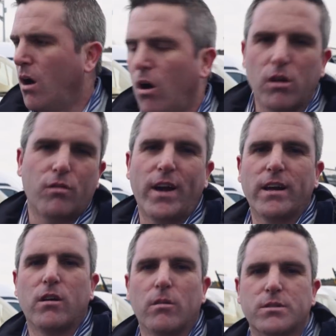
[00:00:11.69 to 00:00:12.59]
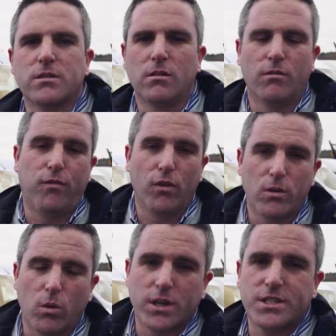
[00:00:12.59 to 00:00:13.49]
All our van comes fully
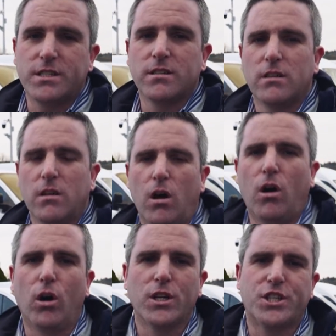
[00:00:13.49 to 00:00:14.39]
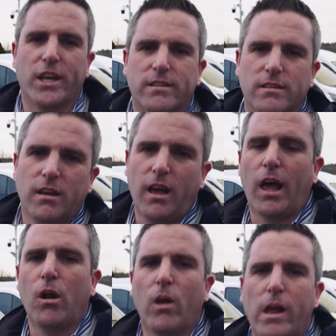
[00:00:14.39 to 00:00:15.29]
warrantied, all checked
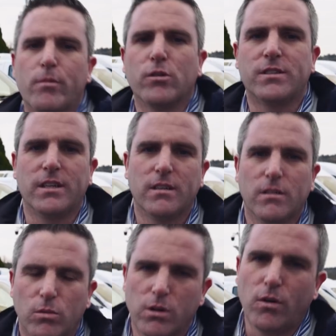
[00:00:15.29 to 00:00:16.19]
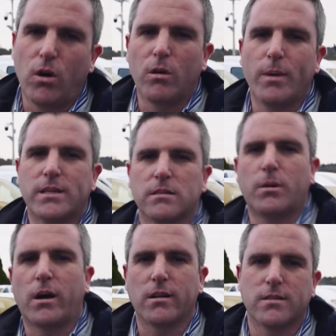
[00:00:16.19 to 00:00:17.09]
and all MOT'd. We have all makes and
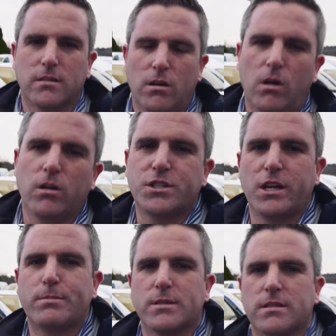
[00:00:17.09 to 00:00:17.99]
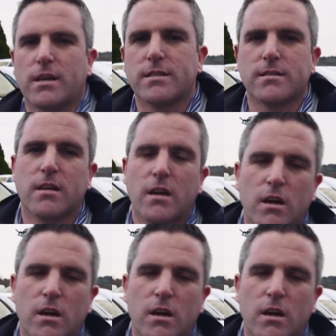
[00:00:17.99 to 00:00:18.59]
models, all shapes and sizes.